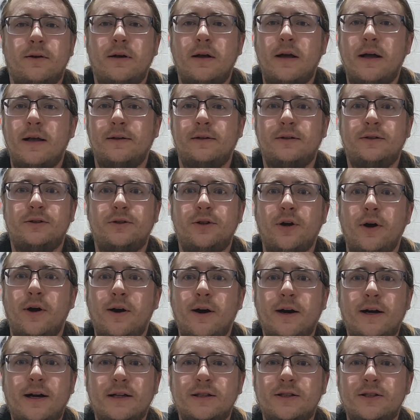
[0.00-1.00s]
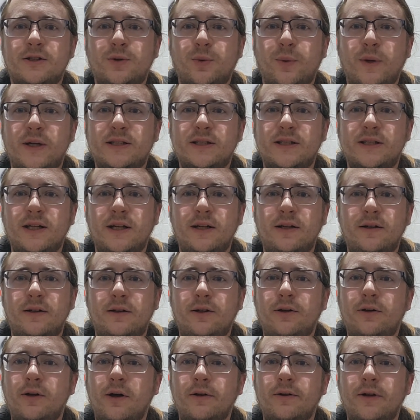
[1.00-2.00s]
It's dark, it's twisted,
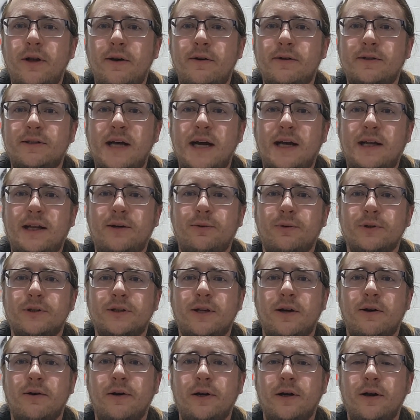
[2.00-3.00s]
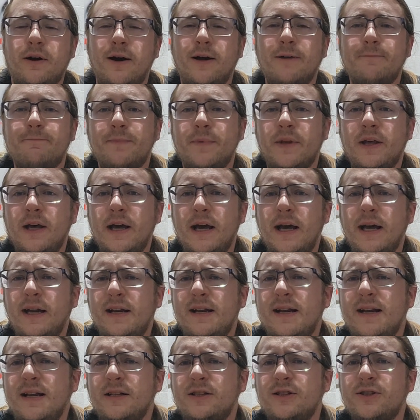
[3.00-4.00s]
you don't know exactly what's going on, and
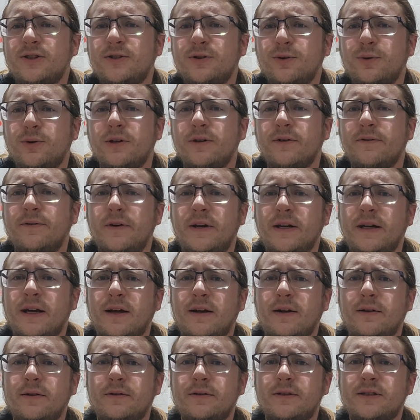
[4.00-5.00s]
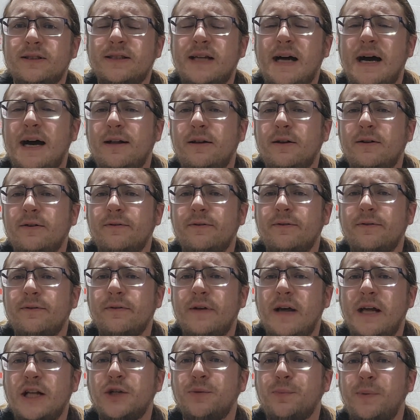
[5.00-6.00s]
it is sort of in a style of
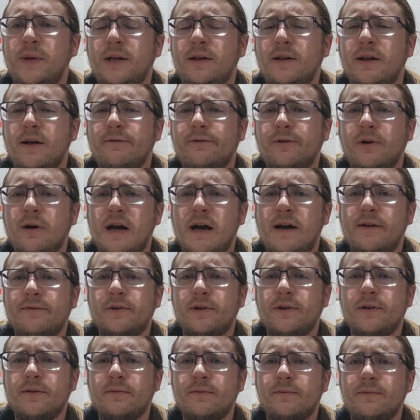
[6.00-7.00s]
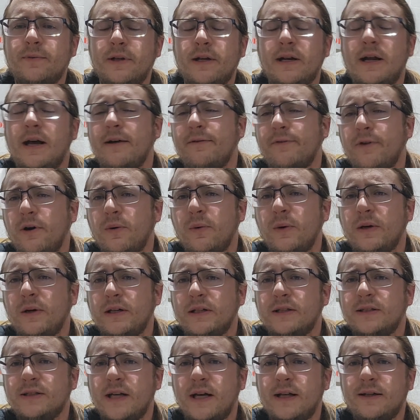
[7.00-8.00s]
H.P. Lovecraft that I've
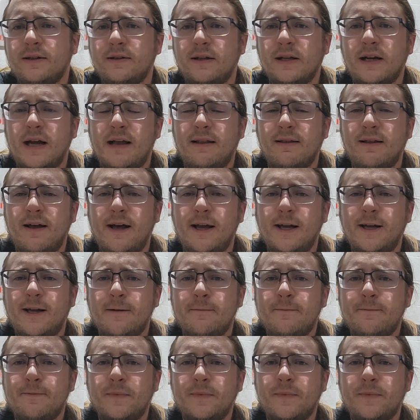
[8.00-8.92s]
already said that I like.